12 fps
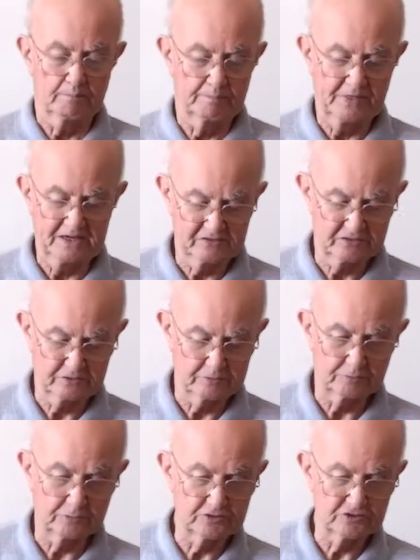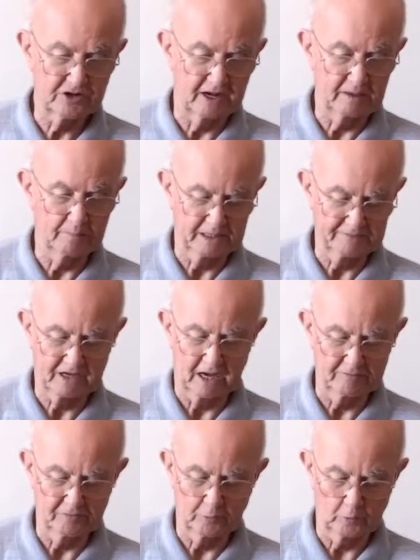That's the first item I've
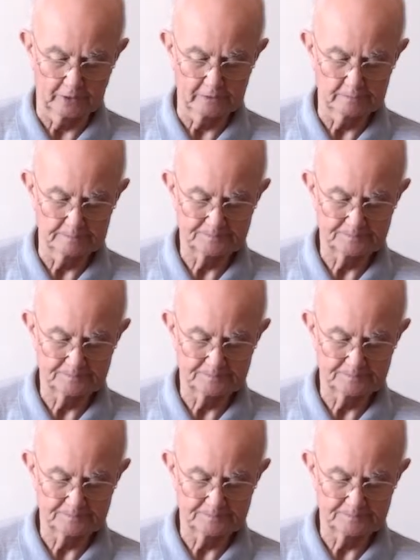got for you.